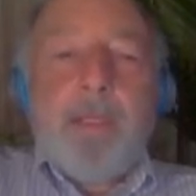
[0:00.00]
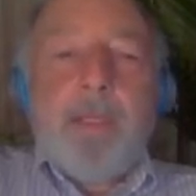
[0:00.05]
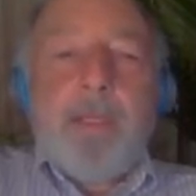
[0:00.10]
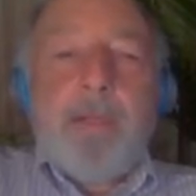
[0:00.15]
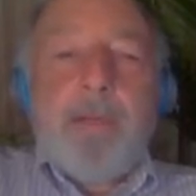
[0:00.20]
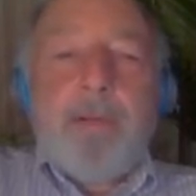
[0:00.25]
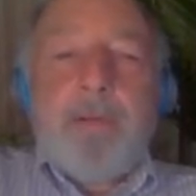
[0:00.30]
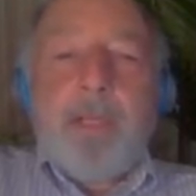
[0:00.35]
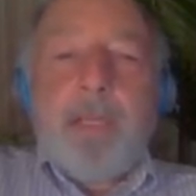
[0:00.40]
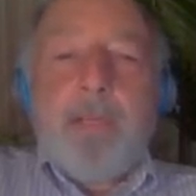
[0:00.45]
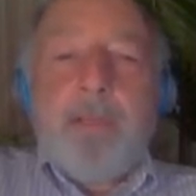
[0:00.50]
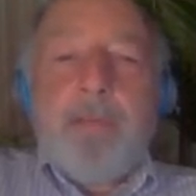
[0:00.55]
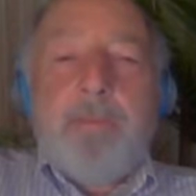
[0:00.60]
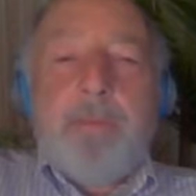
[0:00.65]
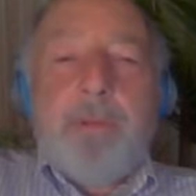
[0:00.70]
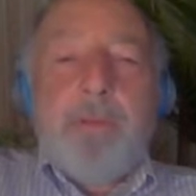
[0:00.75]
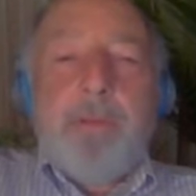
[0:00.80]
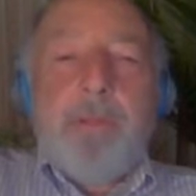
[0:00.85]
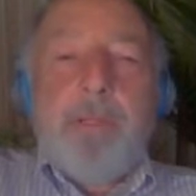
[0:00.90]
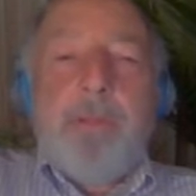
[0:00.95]
This
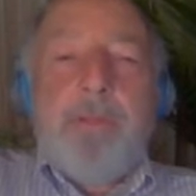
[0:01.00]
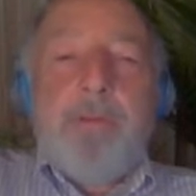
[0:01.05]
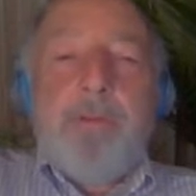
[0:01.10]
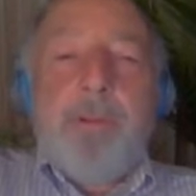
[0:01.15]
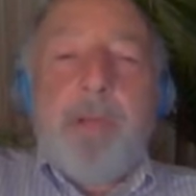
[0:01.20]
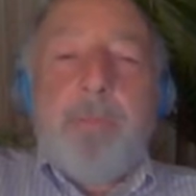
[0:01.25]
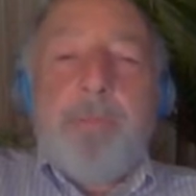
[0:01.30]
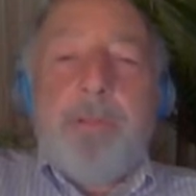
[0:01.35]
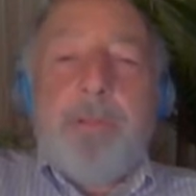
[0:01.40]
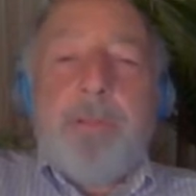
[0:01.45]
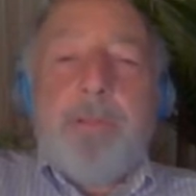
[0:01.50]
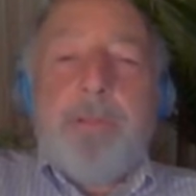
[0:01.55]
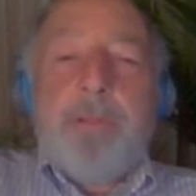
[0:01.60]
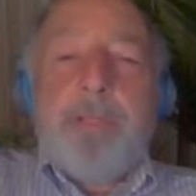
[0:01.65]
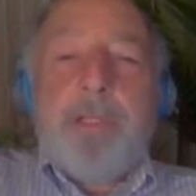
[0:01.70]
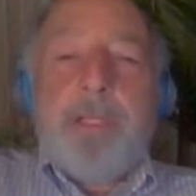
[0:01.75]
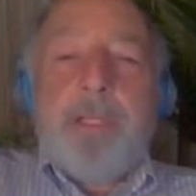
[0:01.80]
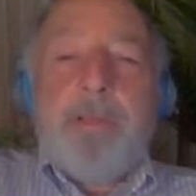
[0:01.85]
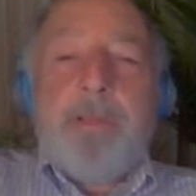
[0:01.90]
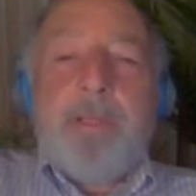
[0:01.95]
creates myriad new
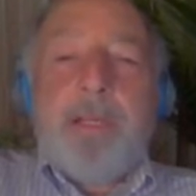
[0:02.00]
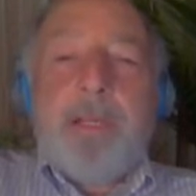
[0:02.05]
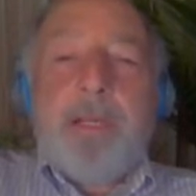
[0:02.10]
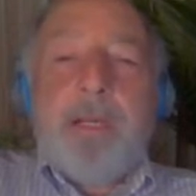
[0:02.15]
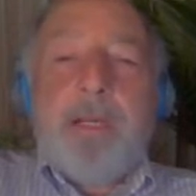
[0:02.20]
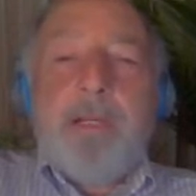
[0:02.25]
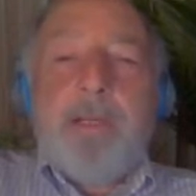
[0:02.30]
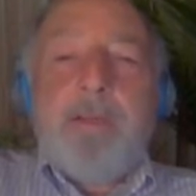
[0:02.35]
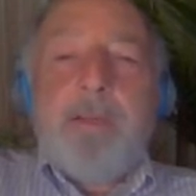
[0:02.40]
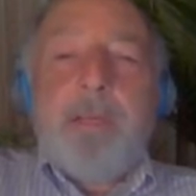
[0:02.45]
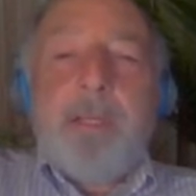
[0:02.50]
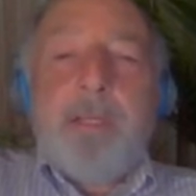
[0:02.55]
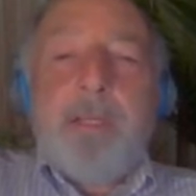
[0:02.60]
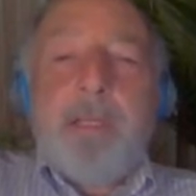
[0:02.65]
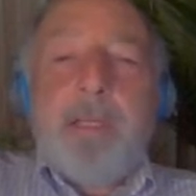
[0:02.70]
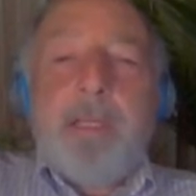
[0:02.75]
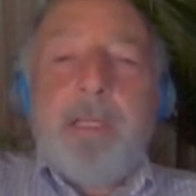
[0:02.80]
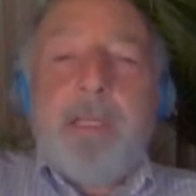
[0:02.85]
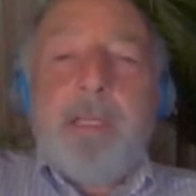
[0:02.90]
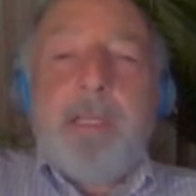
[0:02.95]
opportunities to harness
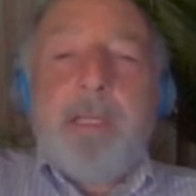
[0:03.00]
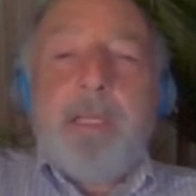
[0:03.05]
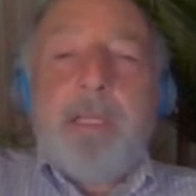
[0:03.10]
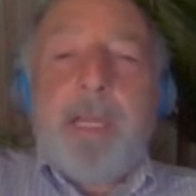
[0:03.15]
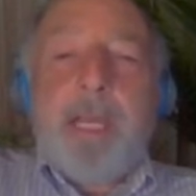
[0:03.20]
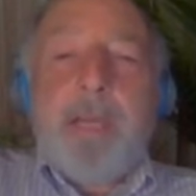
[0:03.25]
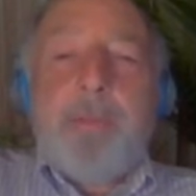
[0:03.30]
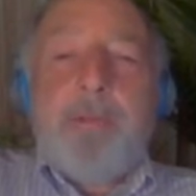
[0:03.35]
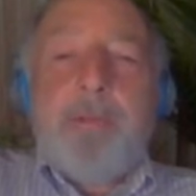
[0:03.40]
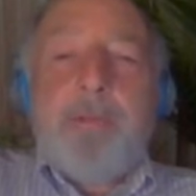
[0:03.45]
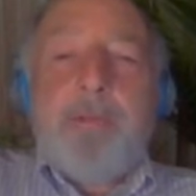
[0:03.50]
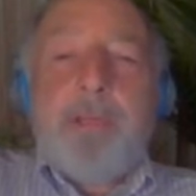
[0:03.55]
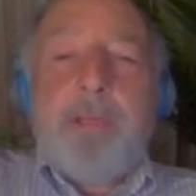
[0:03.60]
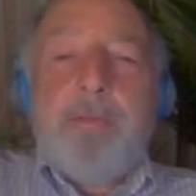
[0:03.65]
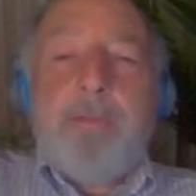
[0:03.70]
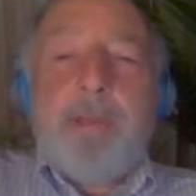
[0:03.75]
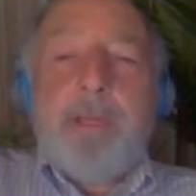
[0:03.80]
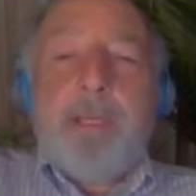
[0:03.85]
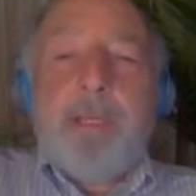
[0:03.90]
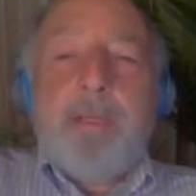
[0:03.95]
that data and capture
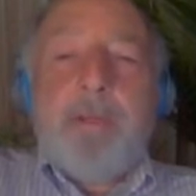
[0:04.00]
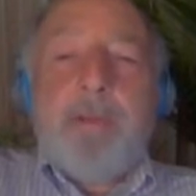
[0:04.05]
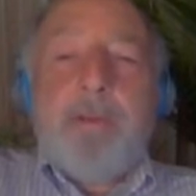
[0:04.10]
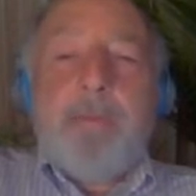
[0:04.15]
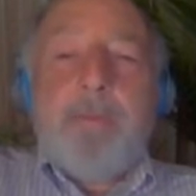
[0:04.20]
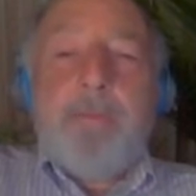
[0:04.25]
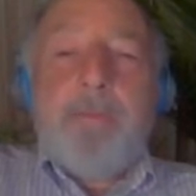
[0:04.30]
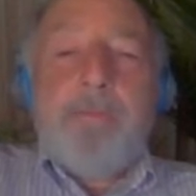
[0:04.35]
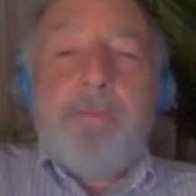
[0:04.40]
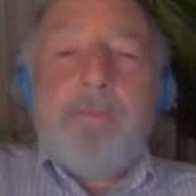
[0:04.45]
its value.